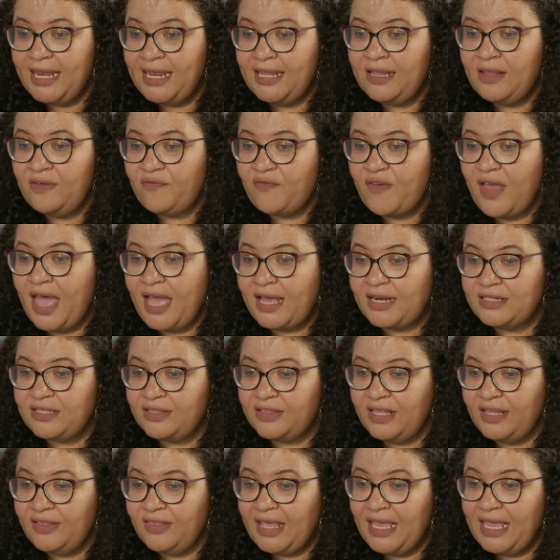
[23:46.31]
in the fact
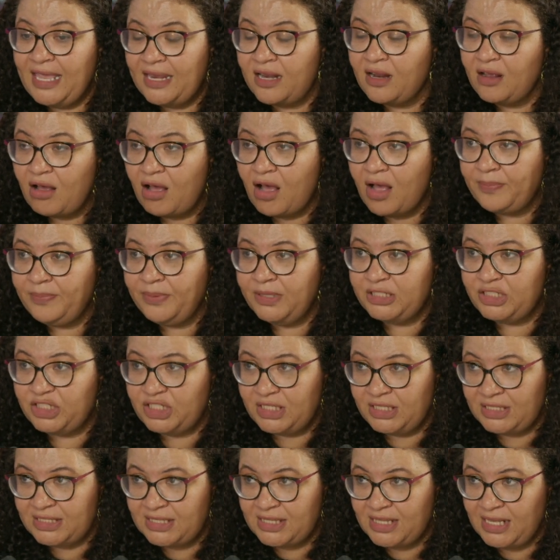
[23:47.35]
that they can accomplish
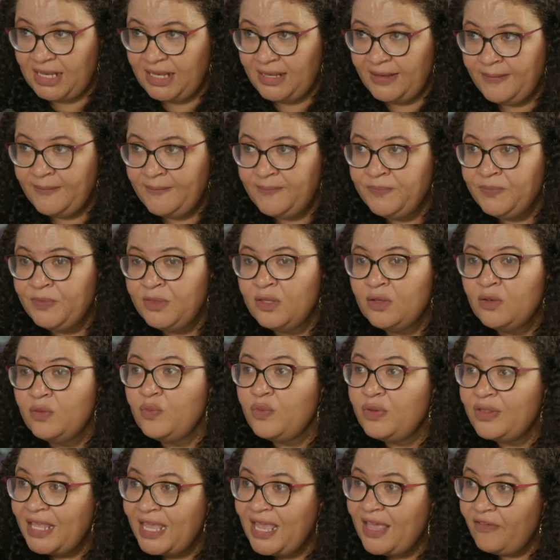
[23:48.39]
this thing,
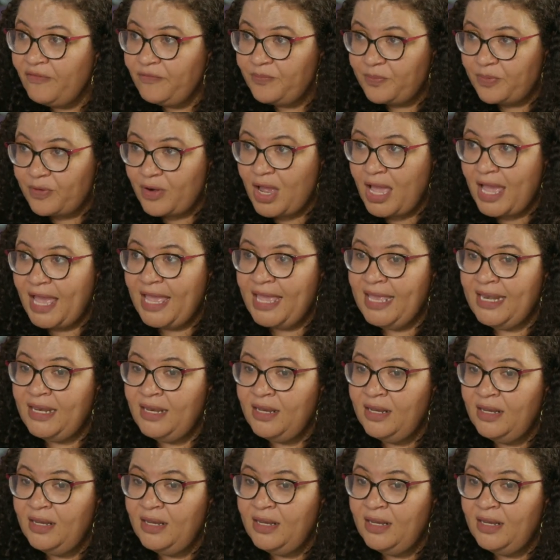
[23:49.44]
when they have pride,